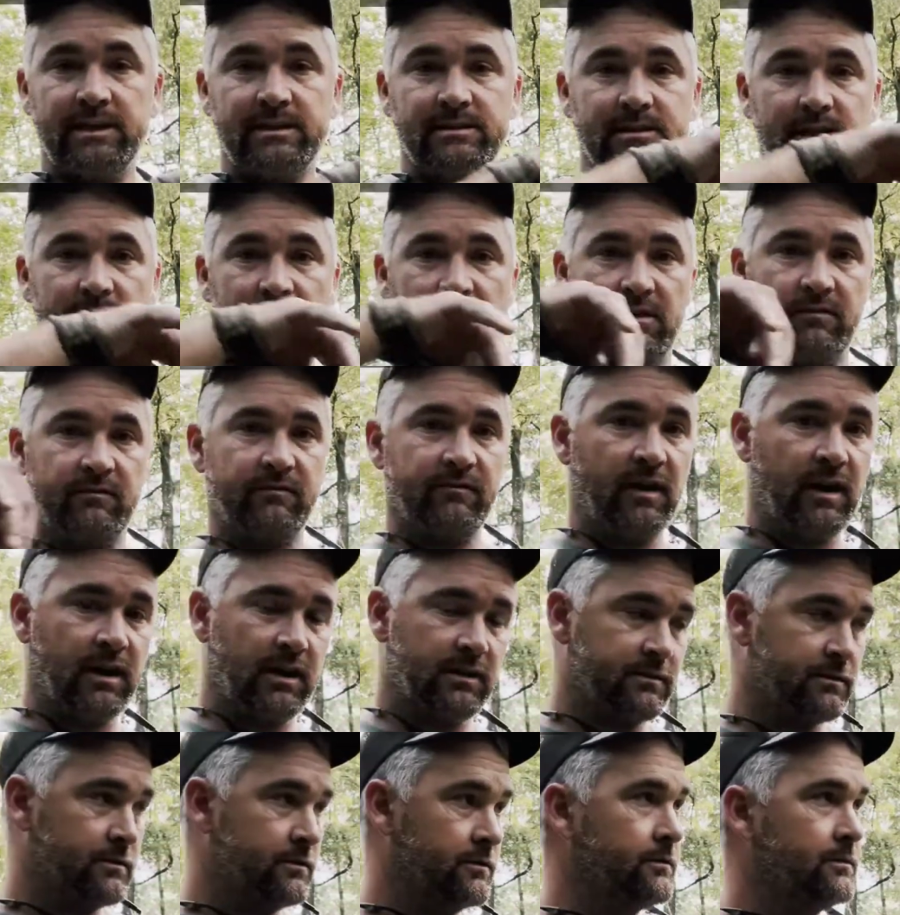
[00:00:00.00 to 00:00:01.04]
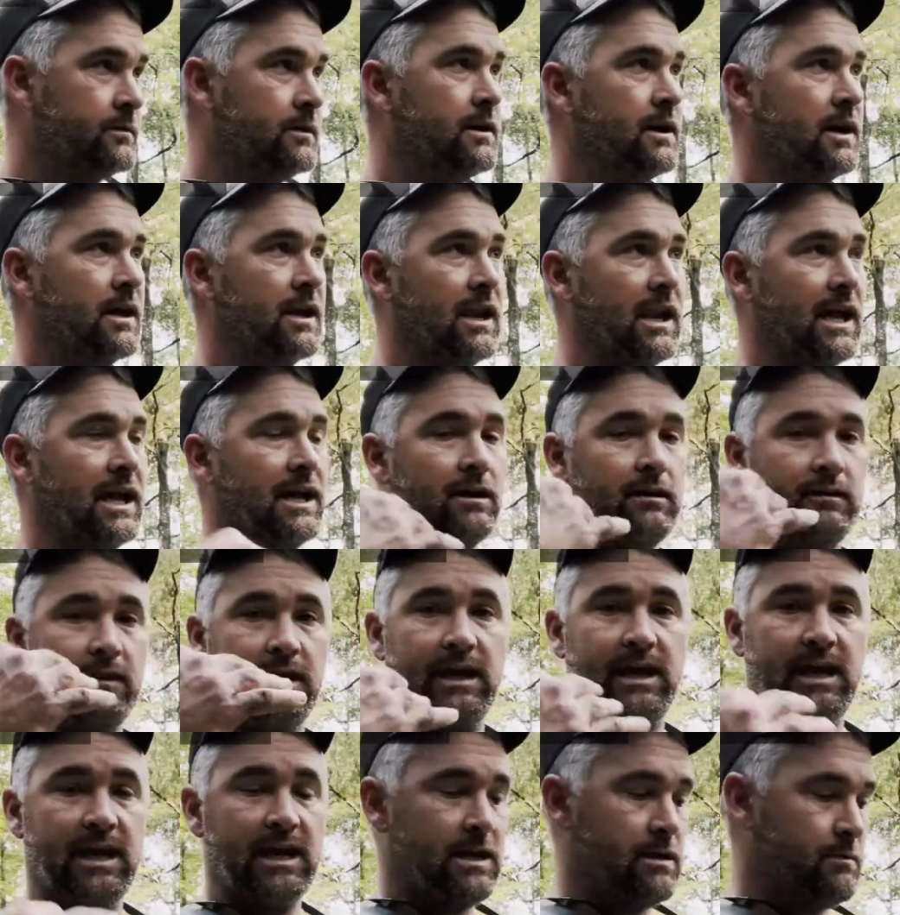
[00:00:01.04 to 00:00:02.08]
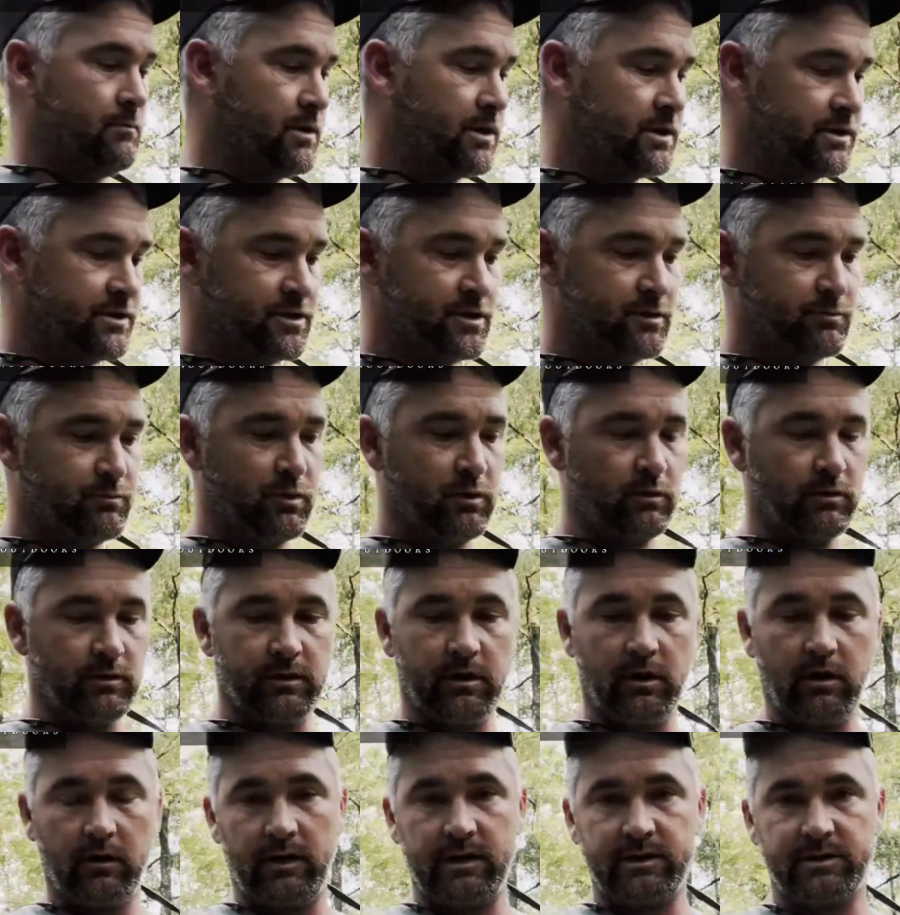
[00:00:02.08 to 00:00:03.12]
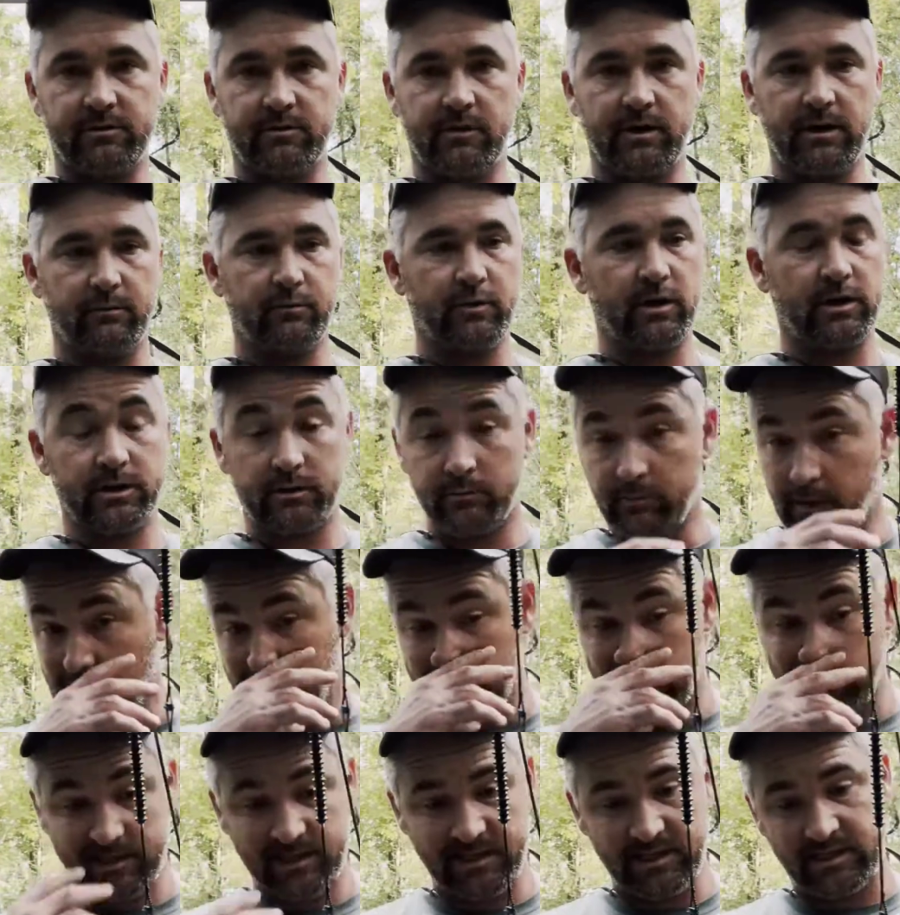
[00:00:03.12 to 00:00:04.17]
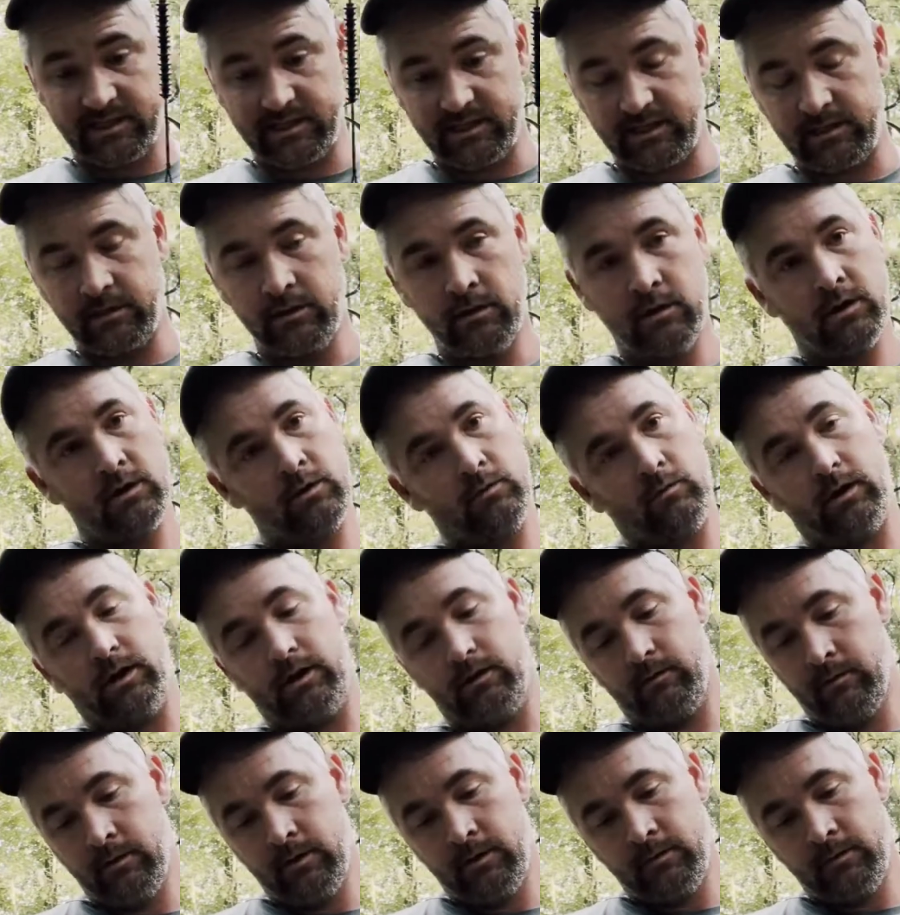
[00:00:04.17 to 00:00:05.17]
and follow through. Allow that hand, because you're pulling all that string pressure back. It's 60, well,